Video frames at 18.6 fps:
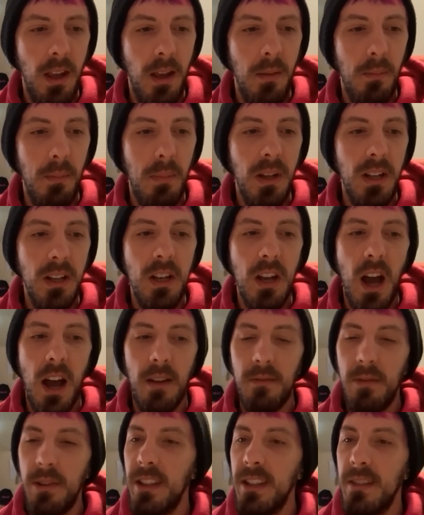But not
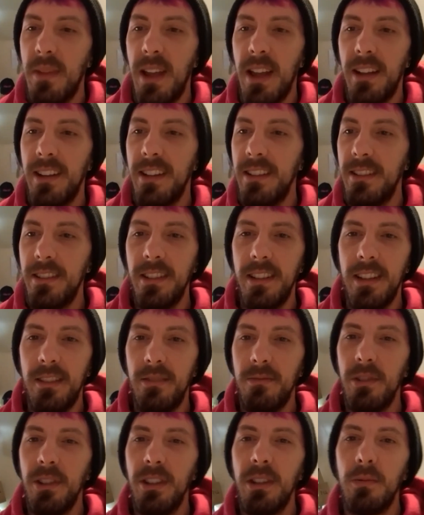really, man. It
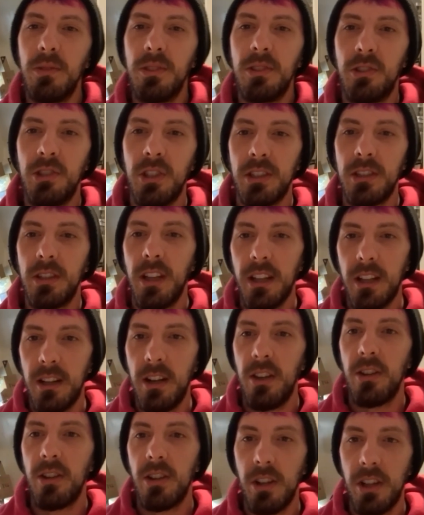really was just like
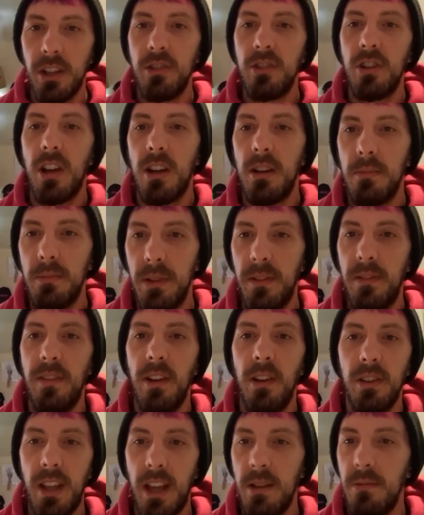another cooking job. It
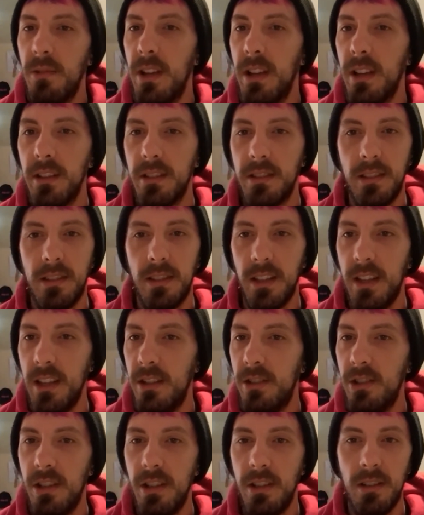felt that way because it's a
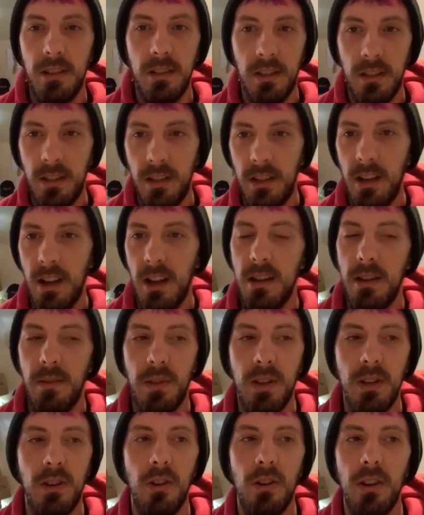kitchen,
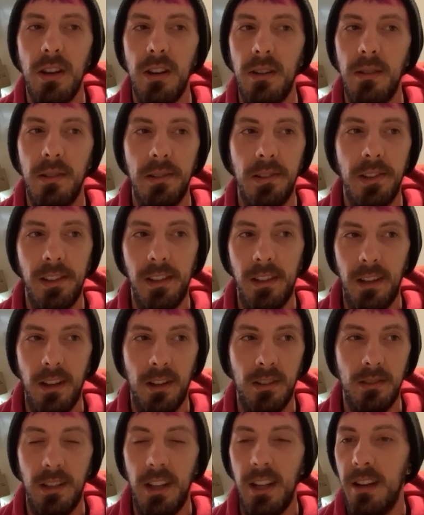and you're in
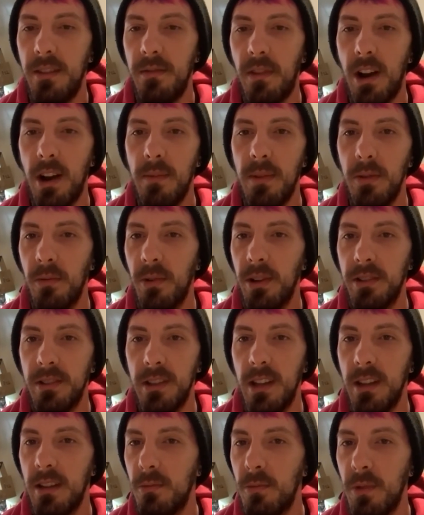an environment where it's
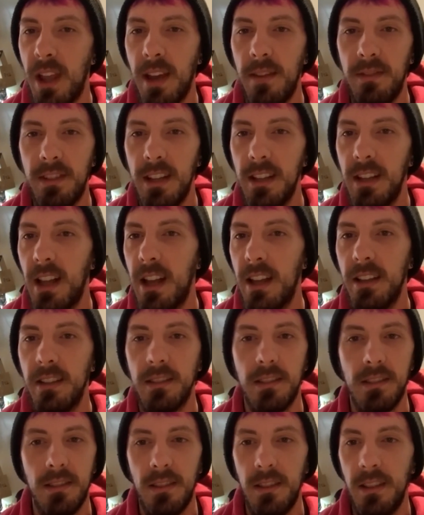like we have
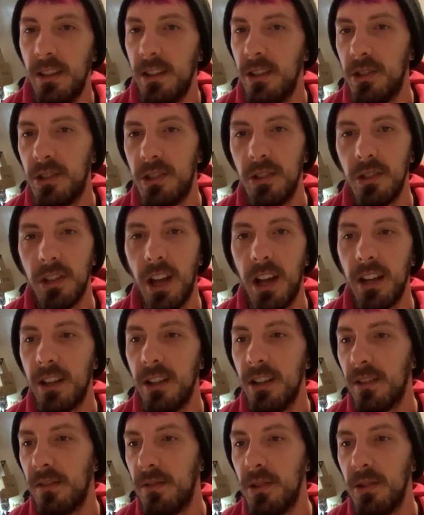deadlines. You still got to
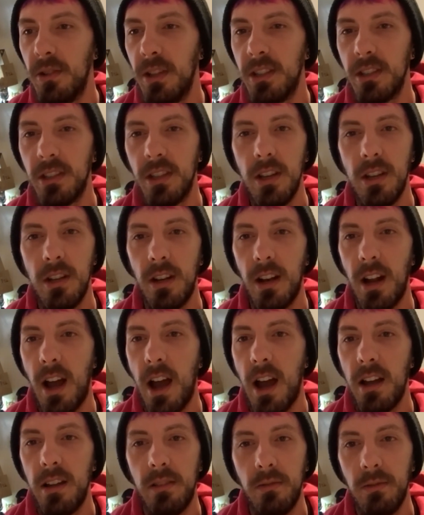cook food that's good and
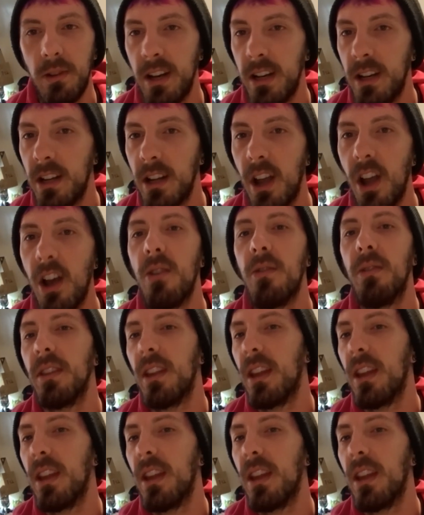hot and ready to go, and